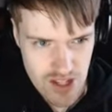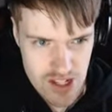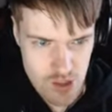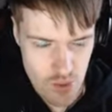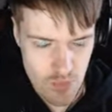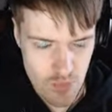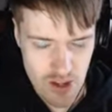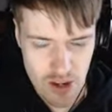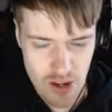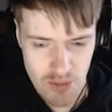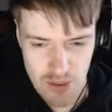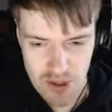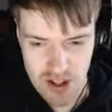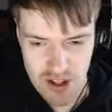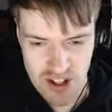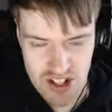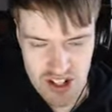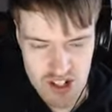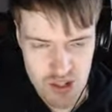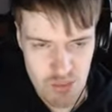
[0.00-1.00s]
So when we come up
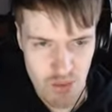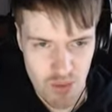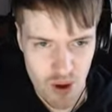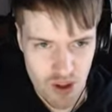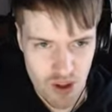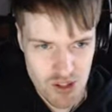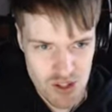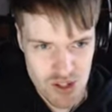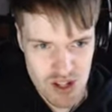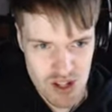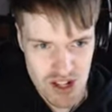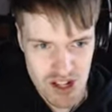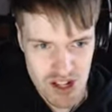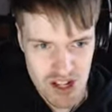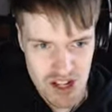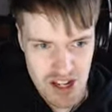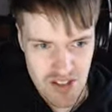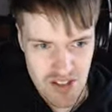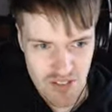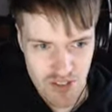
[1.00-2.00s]
against the boss,
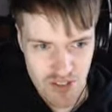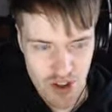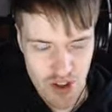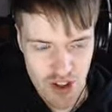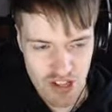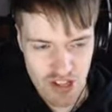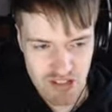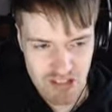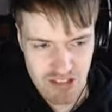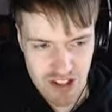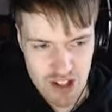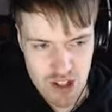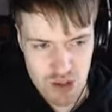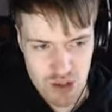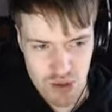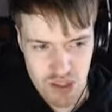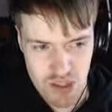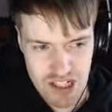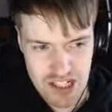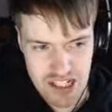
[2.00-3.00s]
that
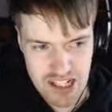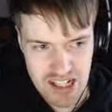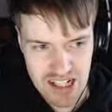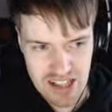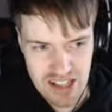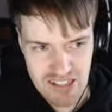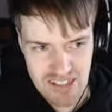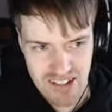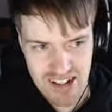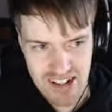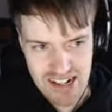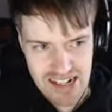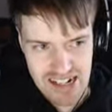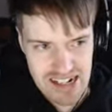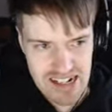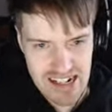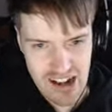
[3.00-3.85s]
literally like